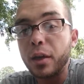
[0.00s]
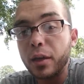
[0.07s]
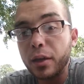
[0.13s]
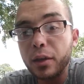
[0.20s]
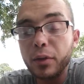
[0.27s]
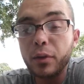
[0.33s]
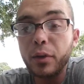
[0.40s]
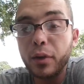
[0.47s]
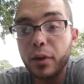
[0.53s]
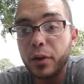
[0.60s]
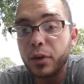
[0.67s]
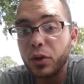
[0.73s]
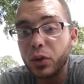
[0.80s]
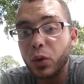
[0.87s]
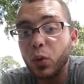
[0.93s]

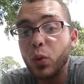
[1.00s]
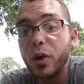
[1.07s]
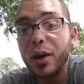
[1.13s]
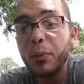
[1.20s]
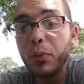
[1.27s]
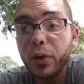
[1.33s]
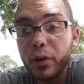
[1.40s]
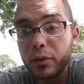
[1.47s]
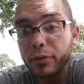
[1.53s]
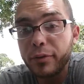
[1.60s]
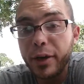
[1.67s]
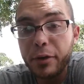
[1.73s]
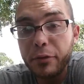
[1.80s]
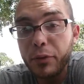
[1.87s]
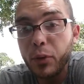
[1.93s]
I'm willing to
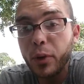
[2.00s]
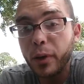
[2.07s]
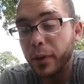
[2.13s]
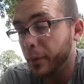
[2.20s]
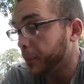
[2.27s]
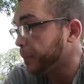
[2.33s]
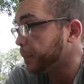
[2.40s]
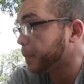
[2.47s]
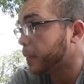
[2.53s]
fight for.